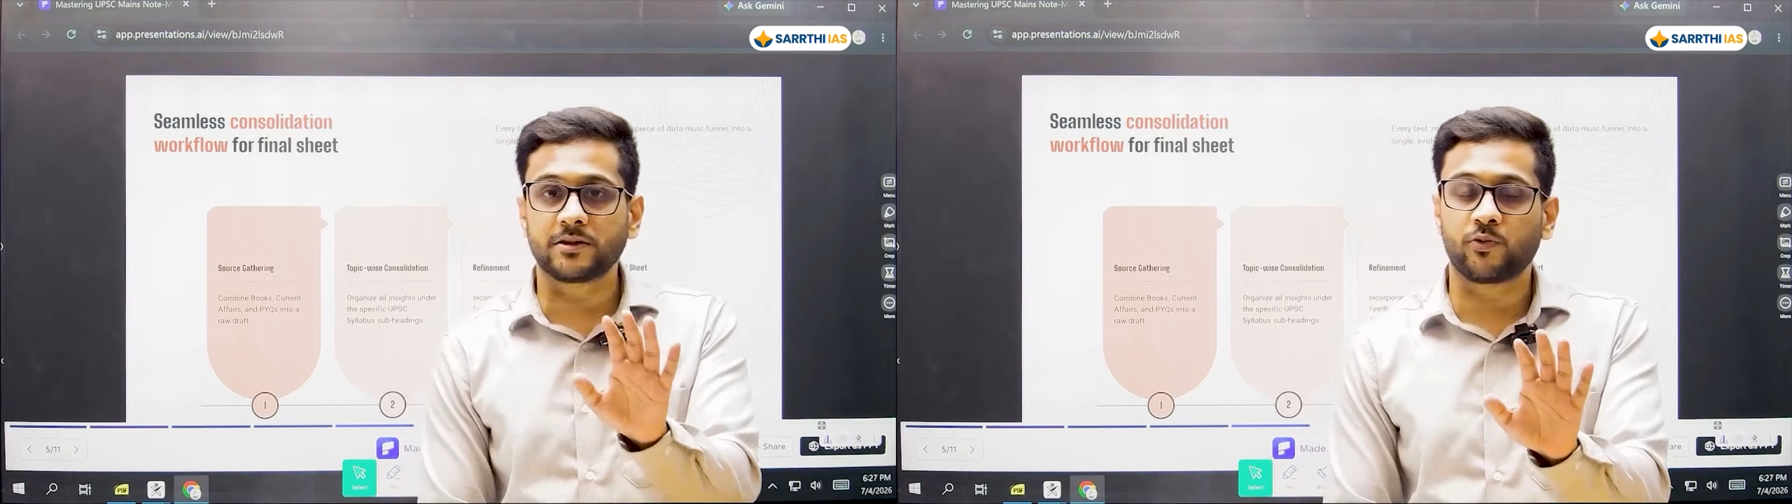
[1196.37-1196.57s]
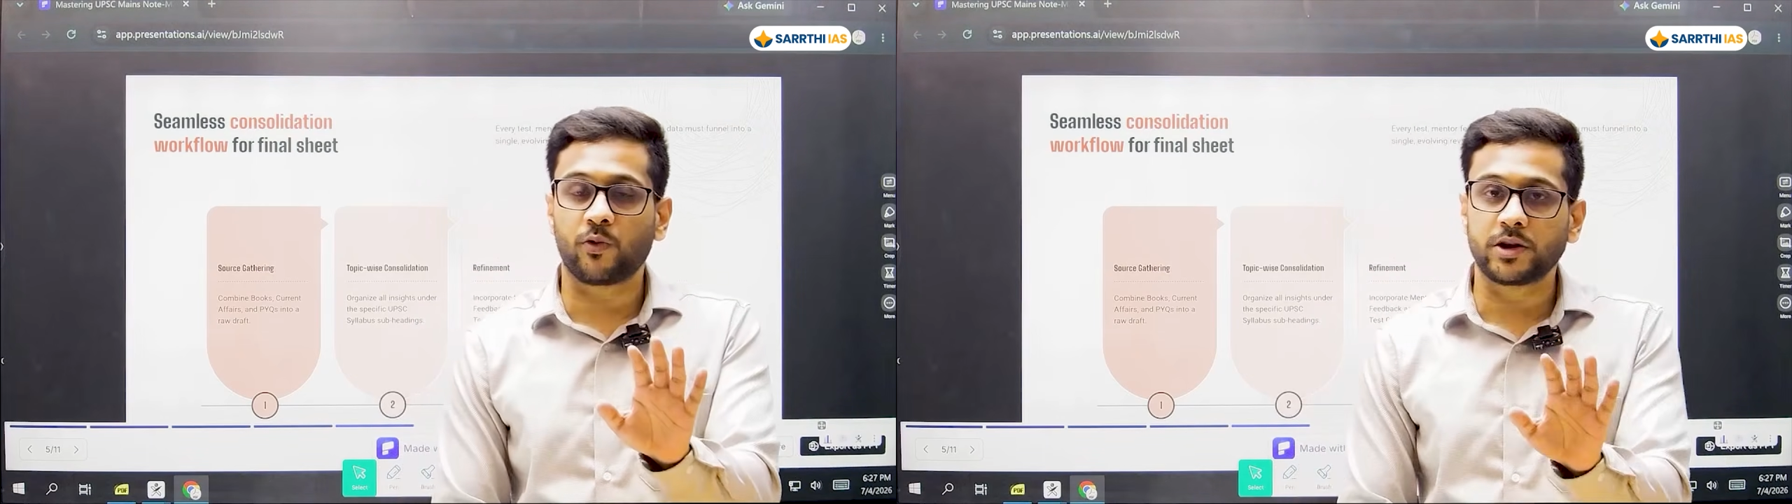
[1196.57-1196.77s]

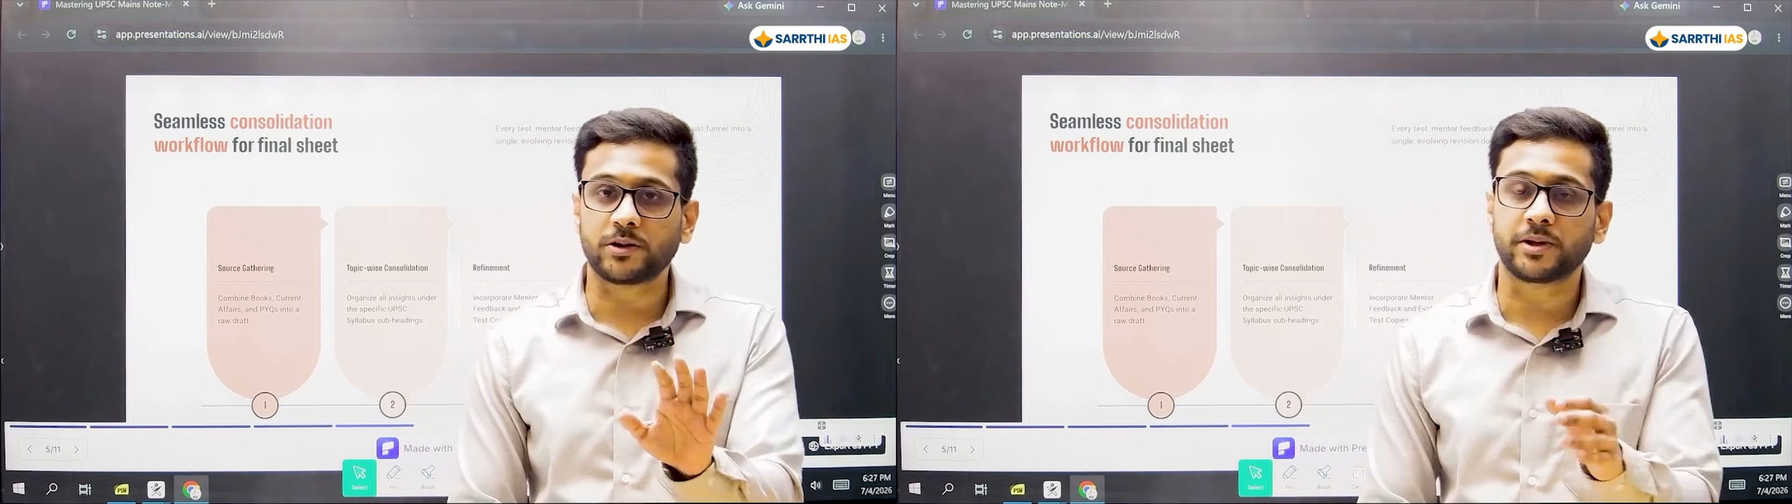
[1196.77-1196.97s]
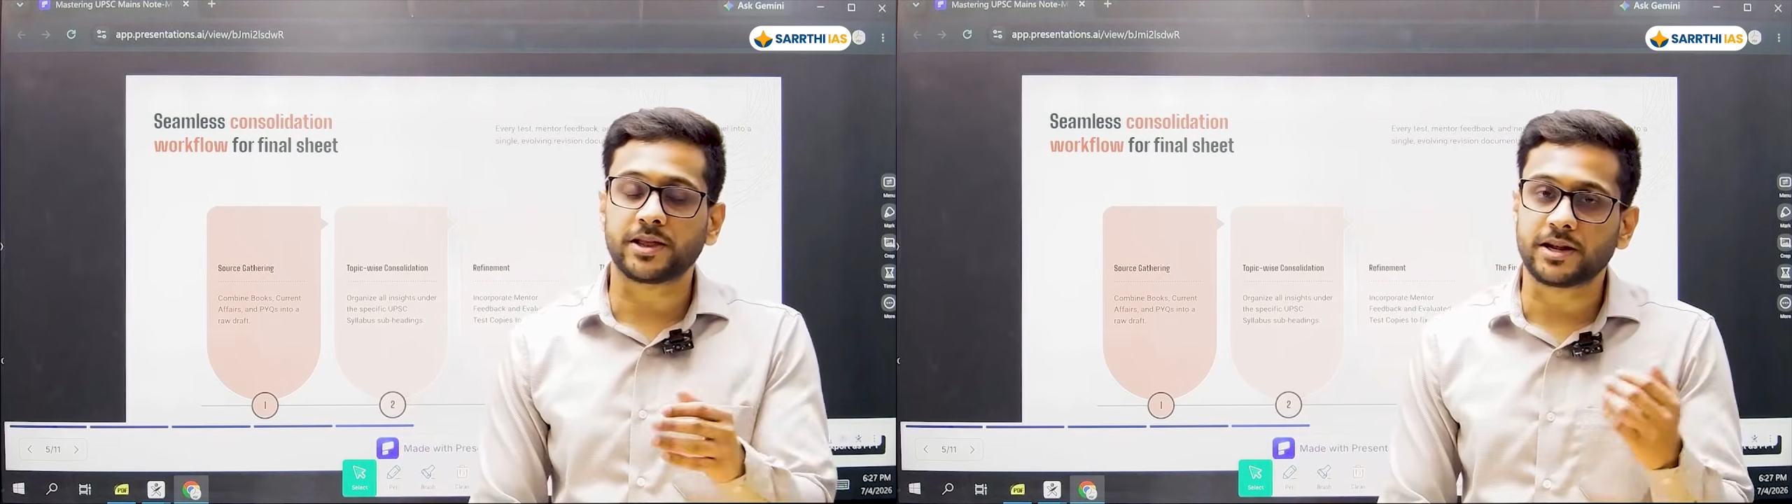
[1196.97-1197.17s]
what
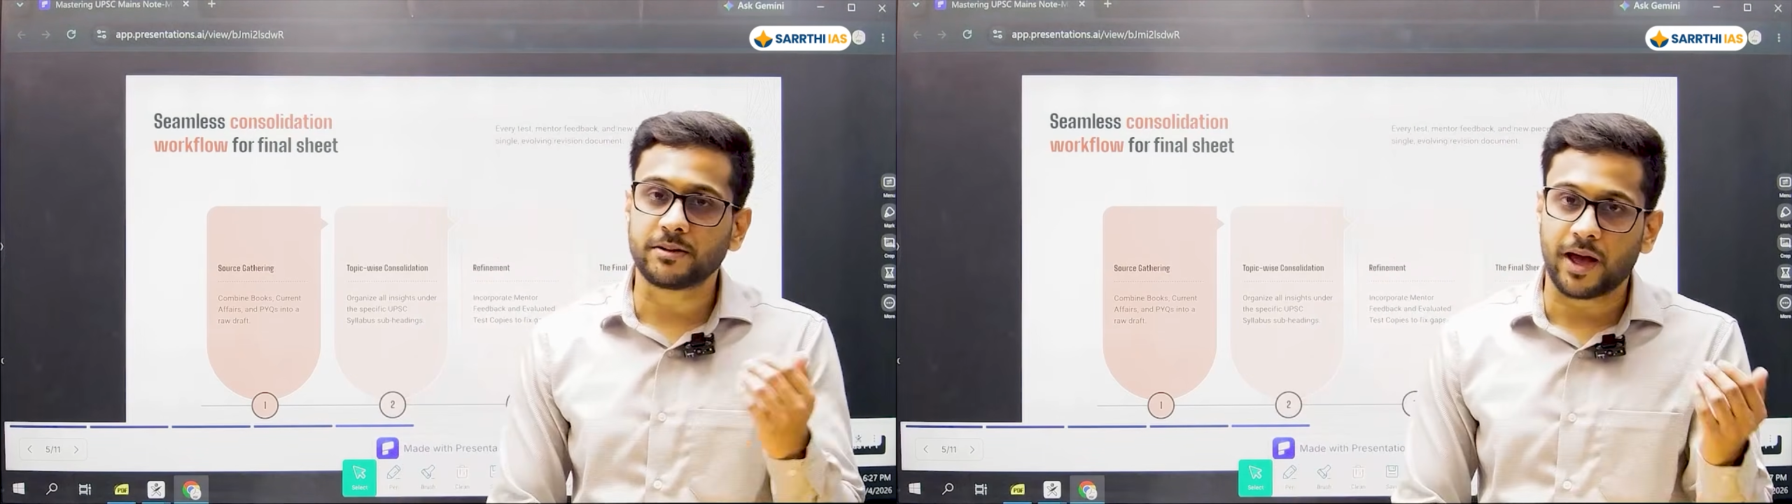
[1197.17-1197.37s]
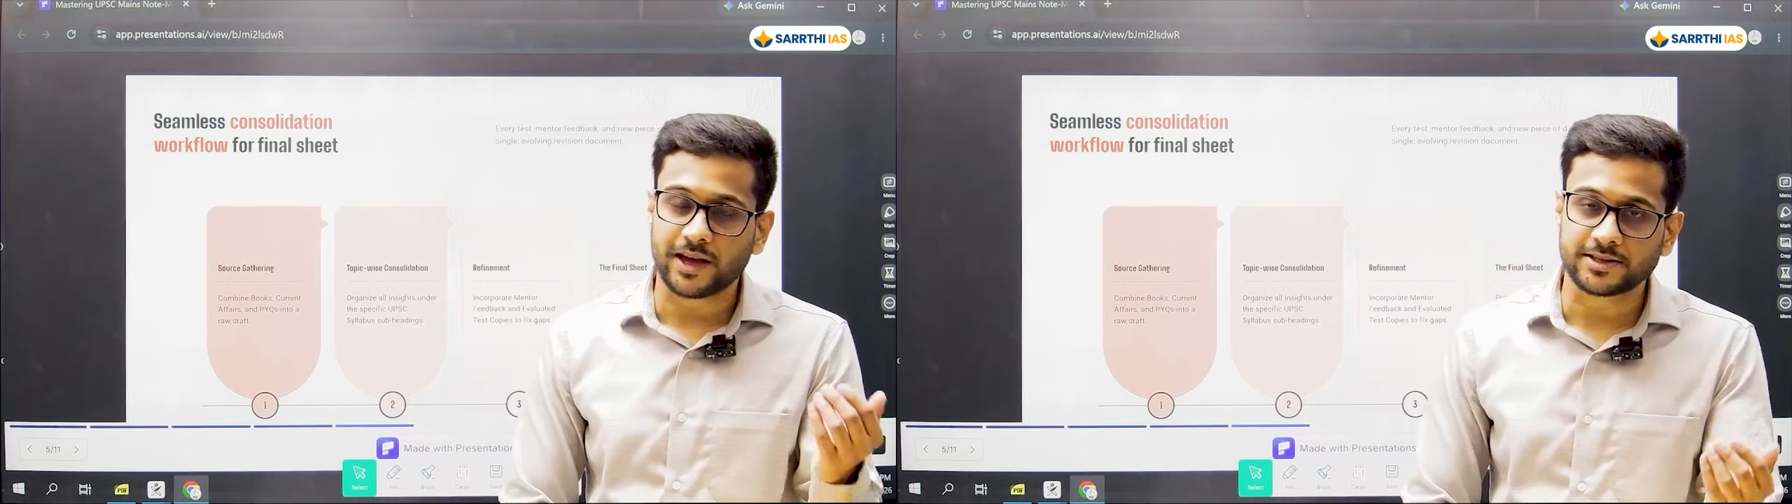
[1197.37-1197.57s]
monthly
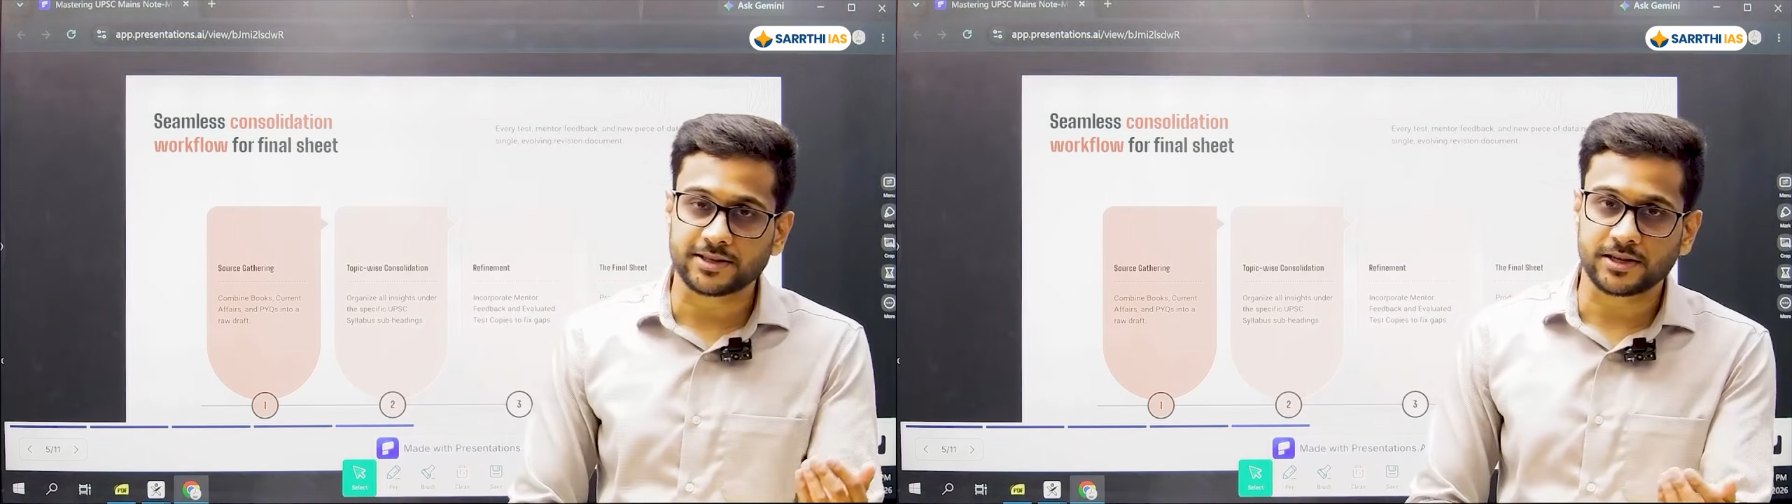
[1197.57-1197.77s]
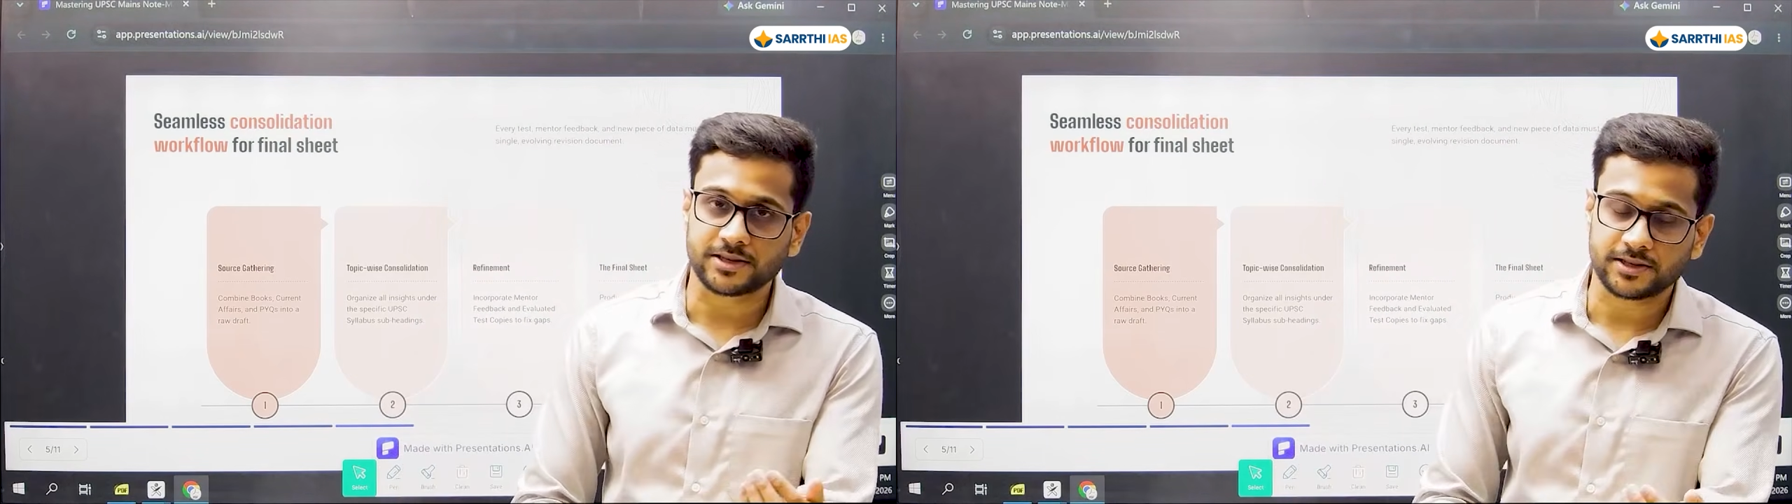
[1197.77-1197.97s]
magazine
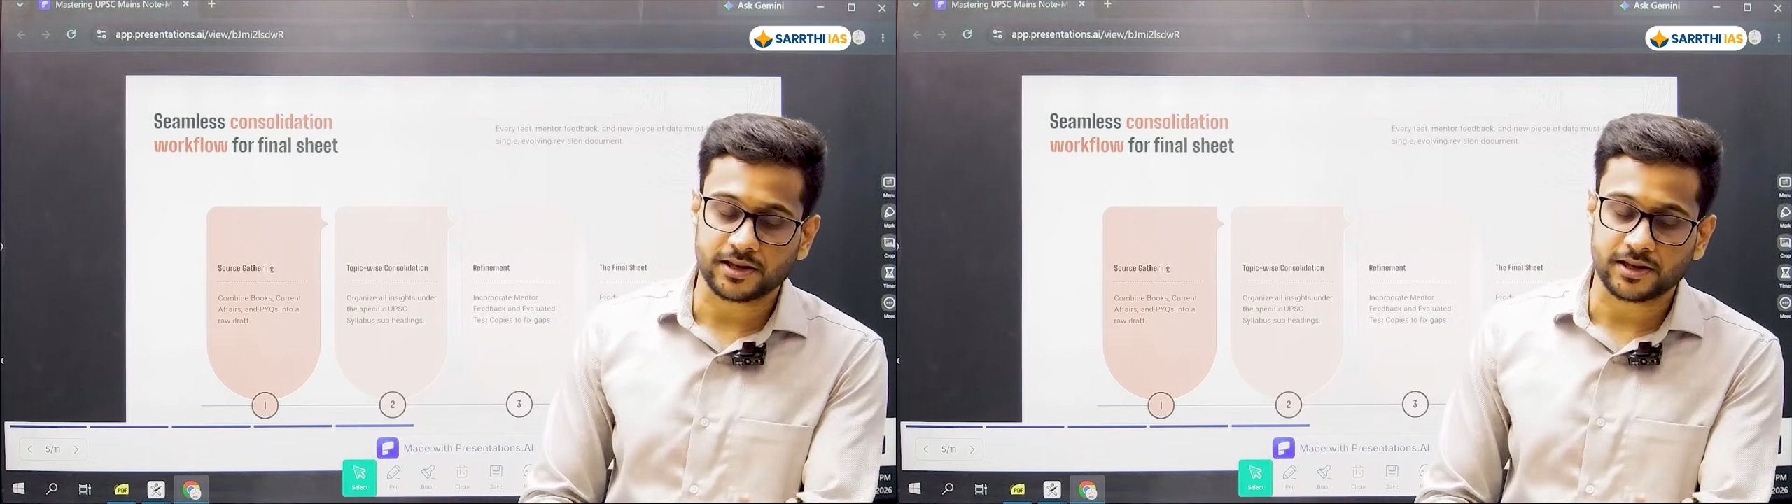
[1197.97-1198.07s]
is